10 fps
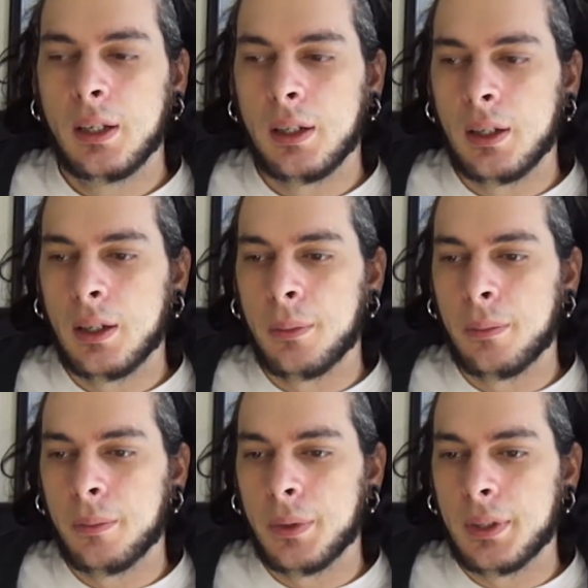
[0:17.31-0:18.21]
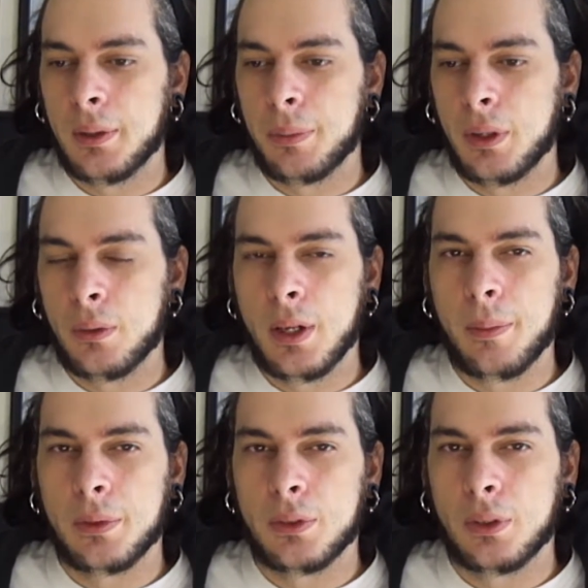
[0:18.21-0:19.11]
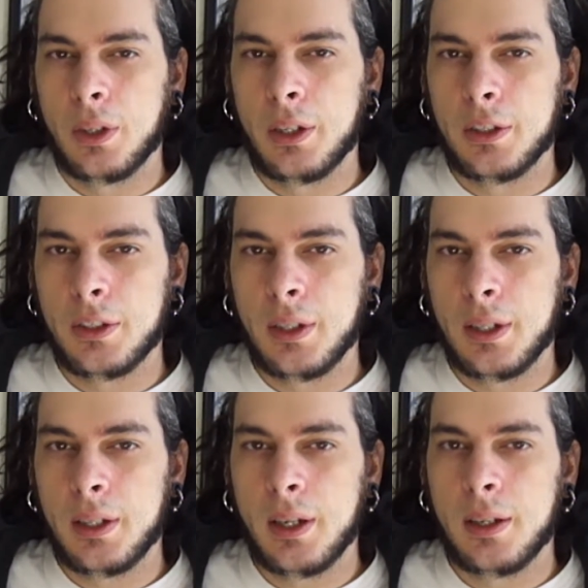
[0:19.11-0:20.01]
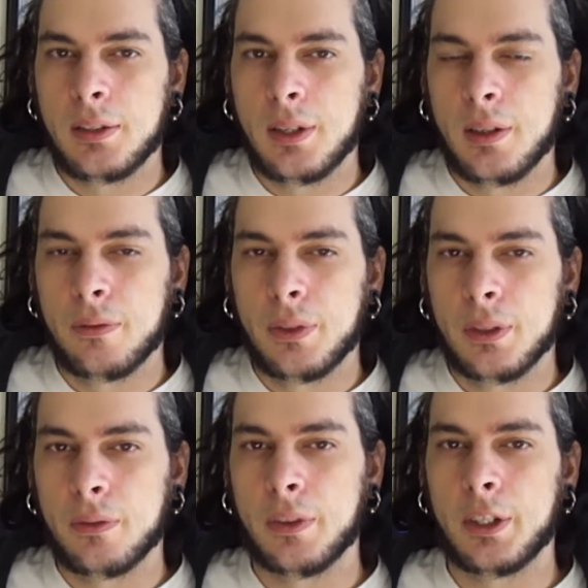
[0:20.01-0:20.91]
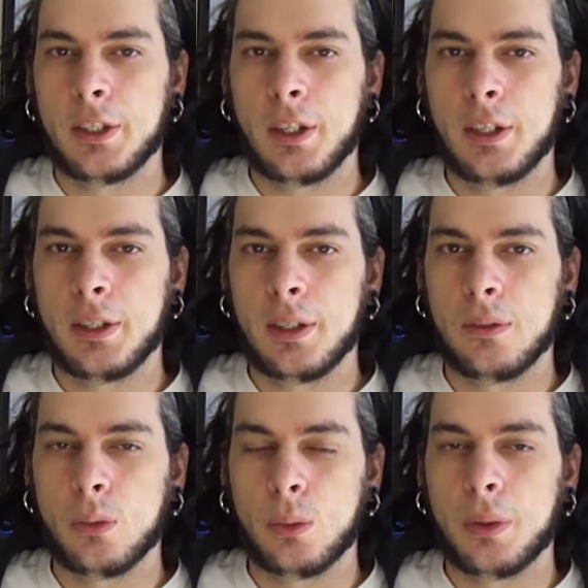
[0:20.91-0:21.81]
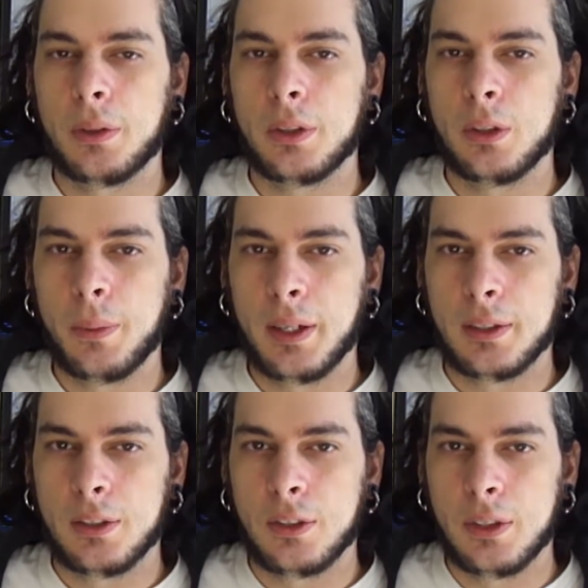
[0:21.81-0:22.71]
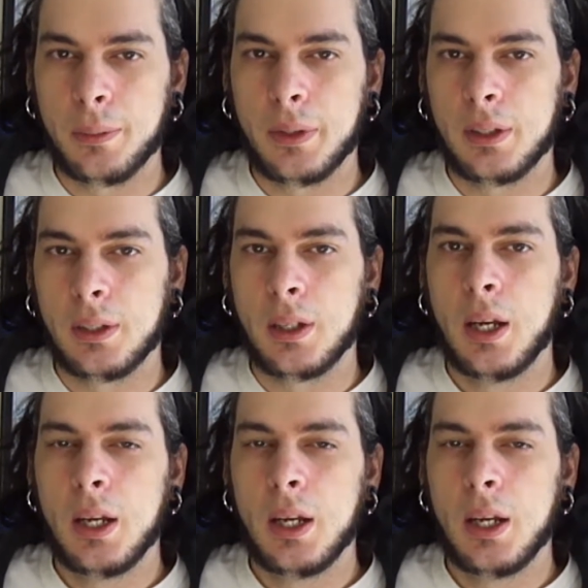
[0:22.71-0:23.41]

but that probably won't happen until later today, as I'm feeling very tired and will probably go back to sleep in